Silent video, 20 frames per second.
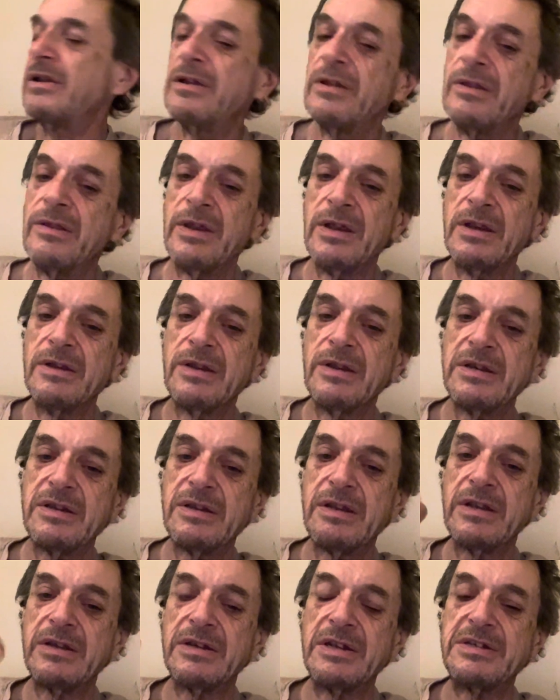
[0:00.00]
the,
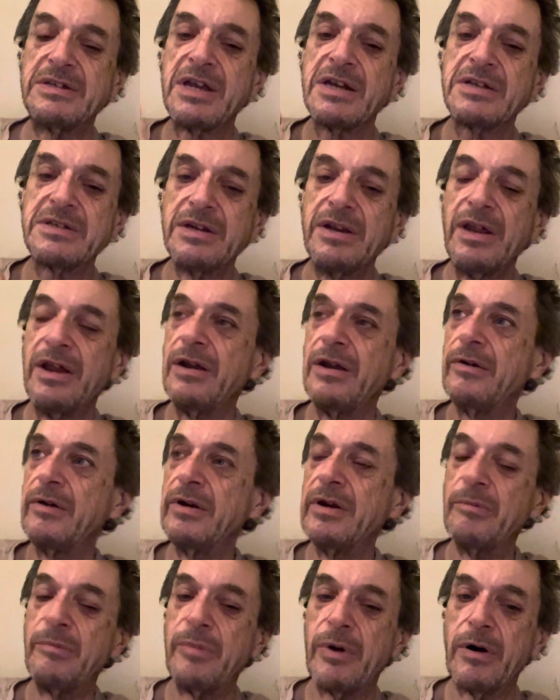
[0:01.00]
the, the detonator in
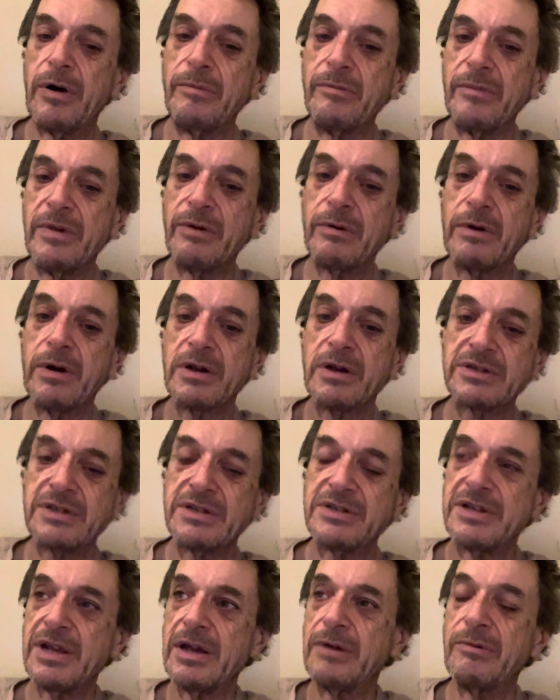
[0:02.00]
a bomb it works the
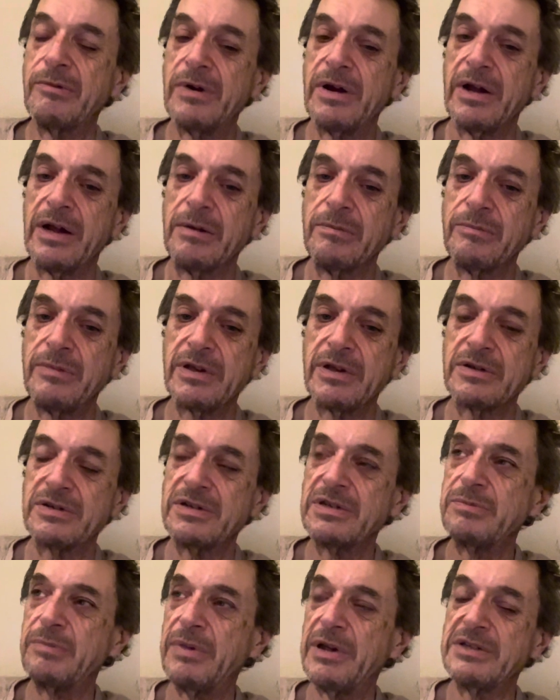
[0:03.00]
same way because
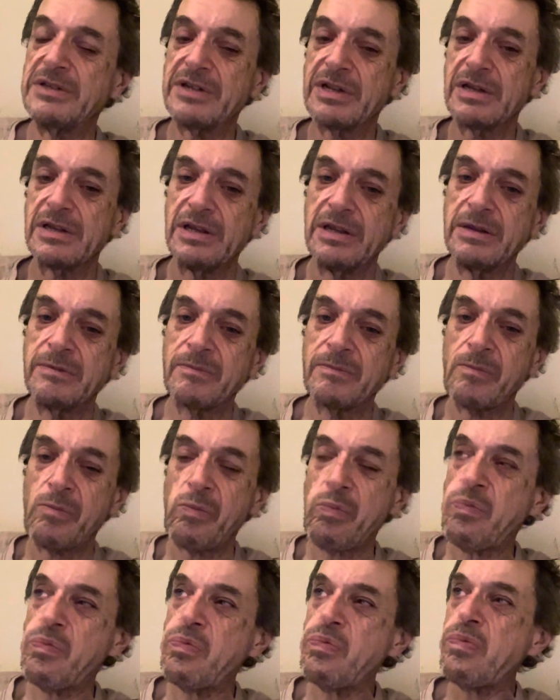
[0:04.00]
it's basically
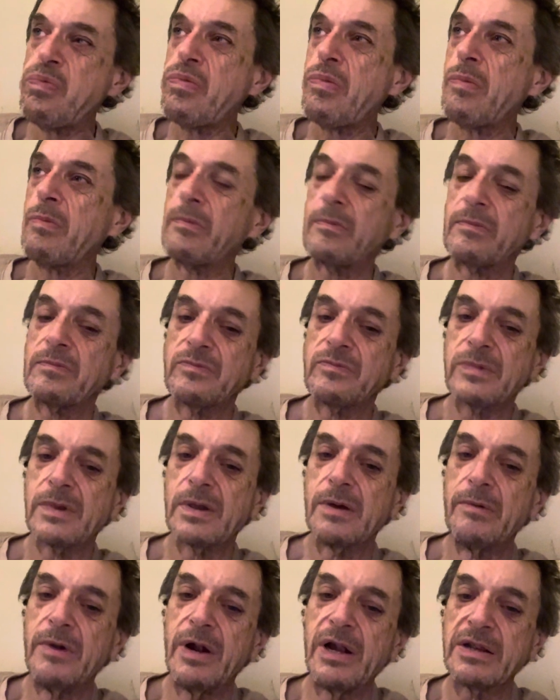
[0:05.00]

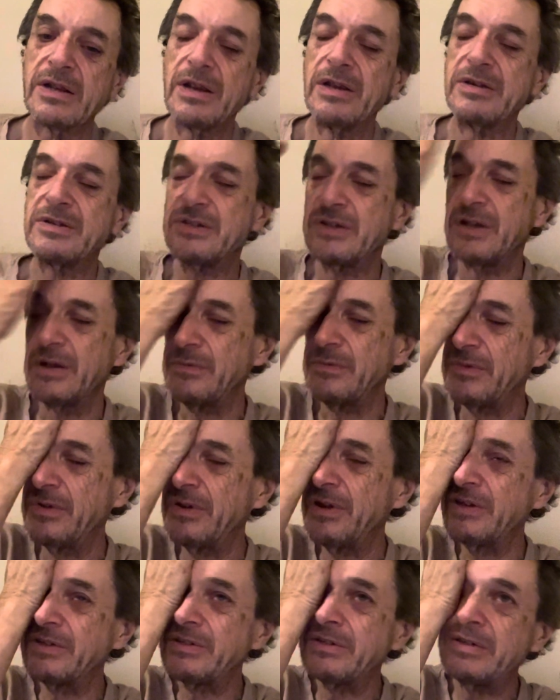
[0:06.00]
it's um
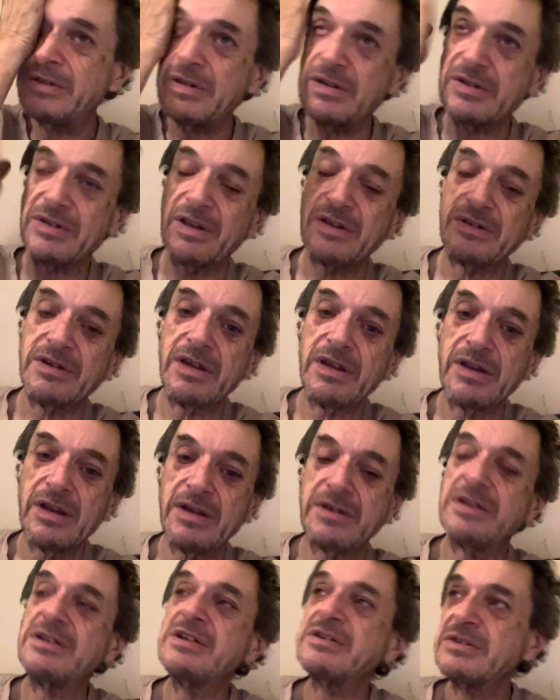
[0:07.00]
it's
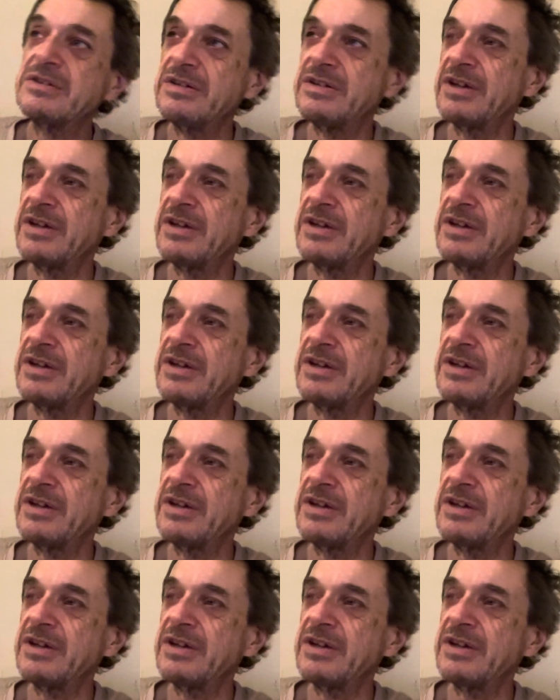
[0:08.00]
it isn't